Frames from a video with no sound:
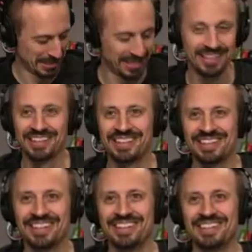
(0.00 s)

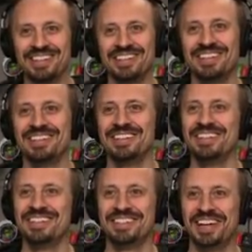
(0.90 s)

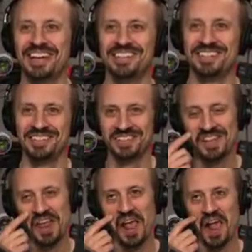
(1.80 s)

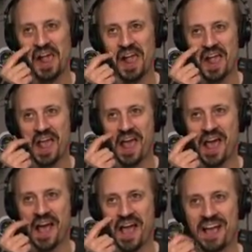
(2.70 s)

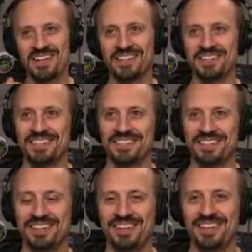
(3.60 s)

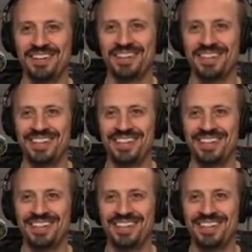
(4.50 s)
[no speech]